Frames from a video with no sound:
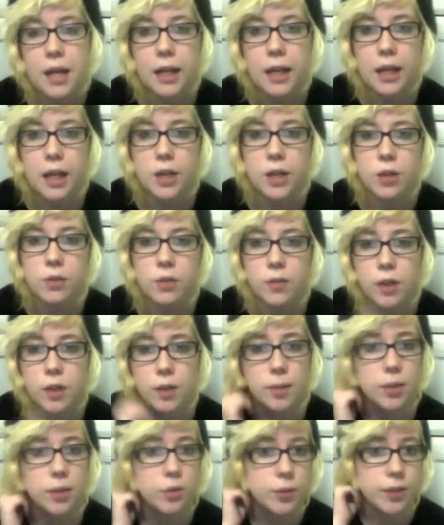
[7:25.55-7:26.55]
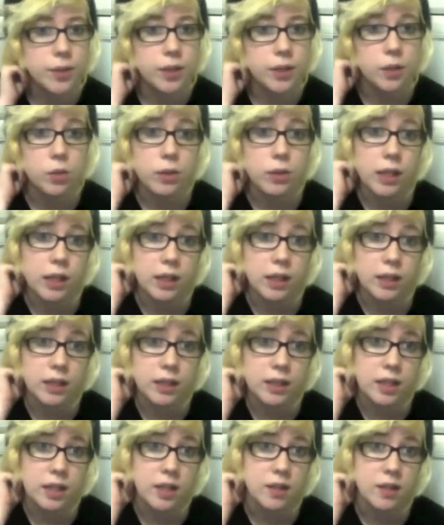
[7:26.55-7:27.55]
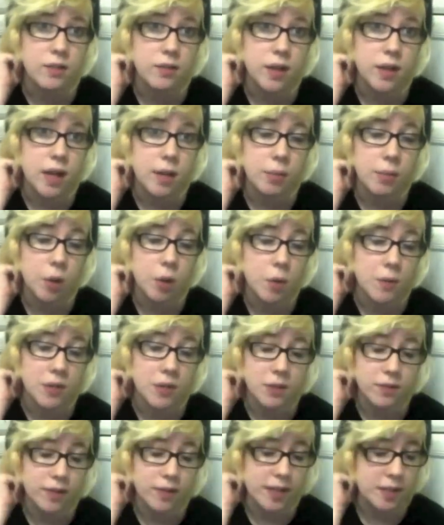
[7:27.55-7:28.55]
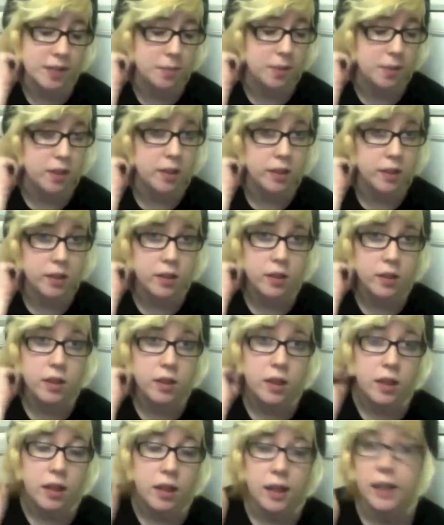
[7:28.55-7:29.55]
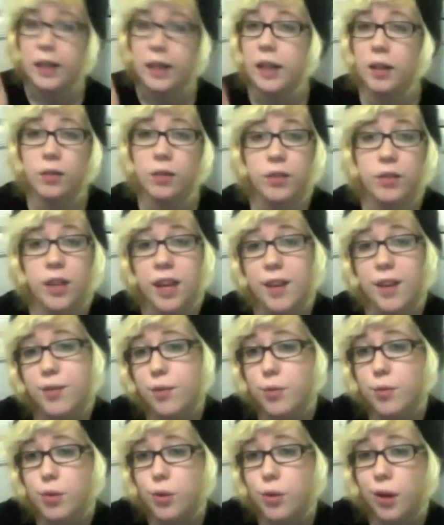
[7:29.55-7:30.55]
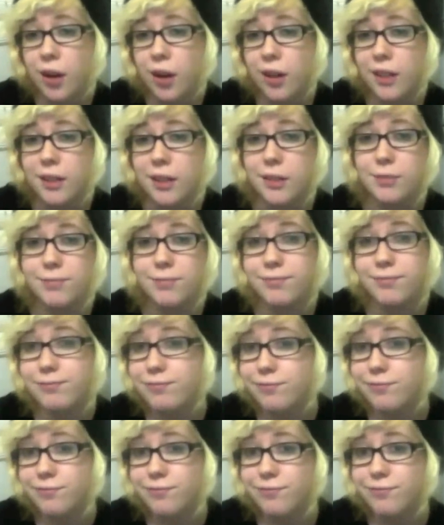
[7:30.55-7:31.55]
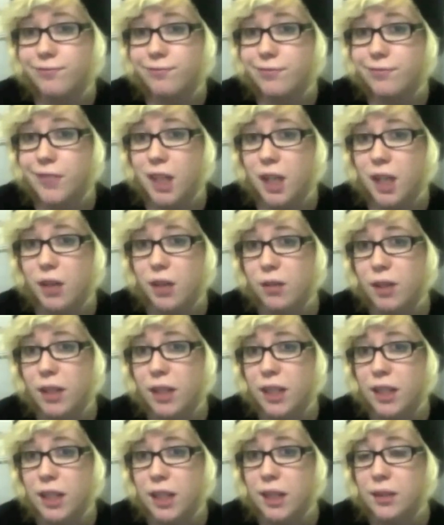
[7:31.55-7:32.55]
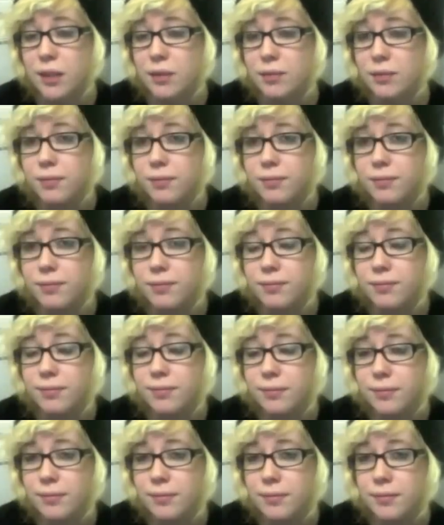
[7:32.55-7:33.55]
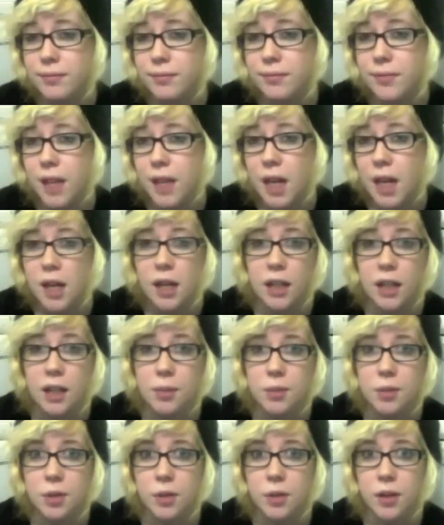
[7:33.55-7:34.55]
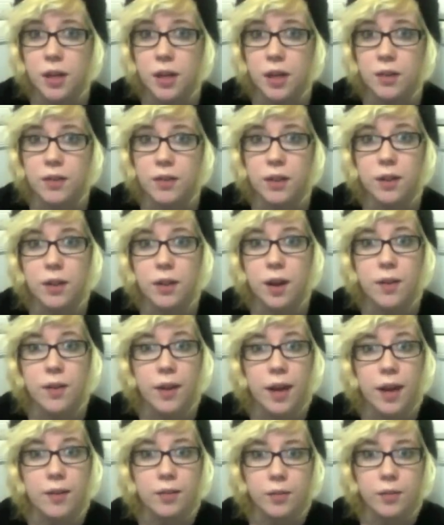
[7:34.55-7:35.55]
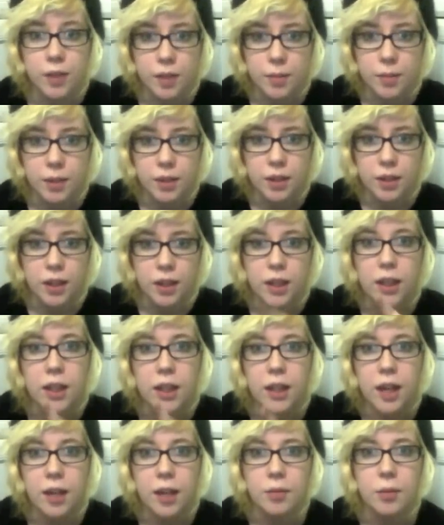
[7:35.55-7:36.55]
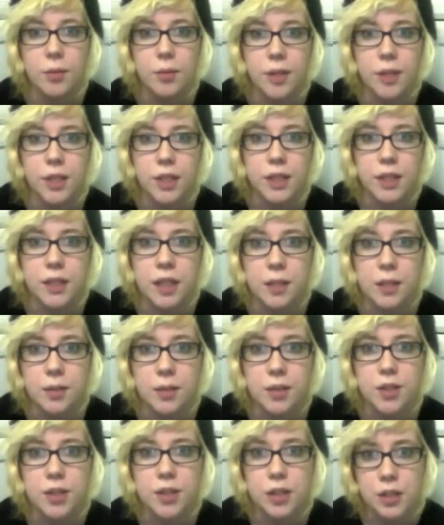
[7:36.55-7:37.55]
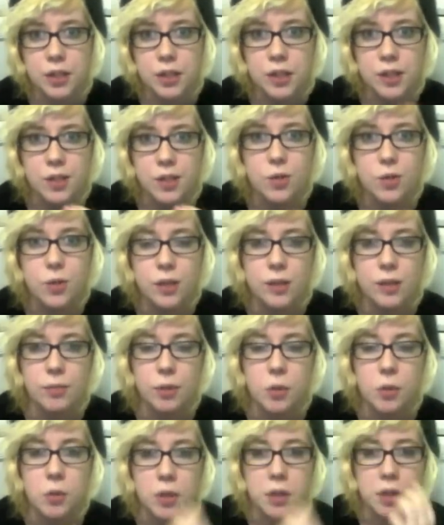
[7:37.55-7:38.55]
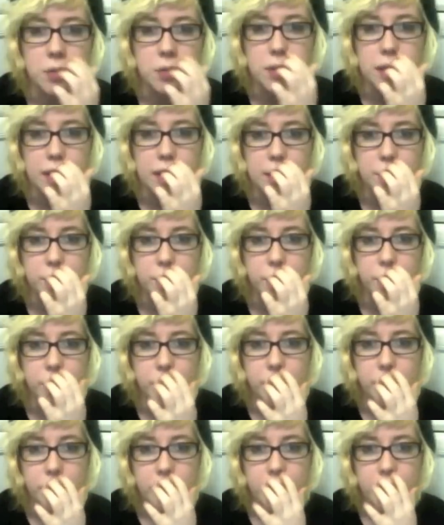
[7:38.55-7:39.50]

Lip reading: Again, you can follow me on Twitter, all that kind of stuff, comment on Facebook. Love to hear from you guys. How are you doing? And I'm sorry if I haven't really been looking at the camera much this time, it's just because of course I'm recording on my laptop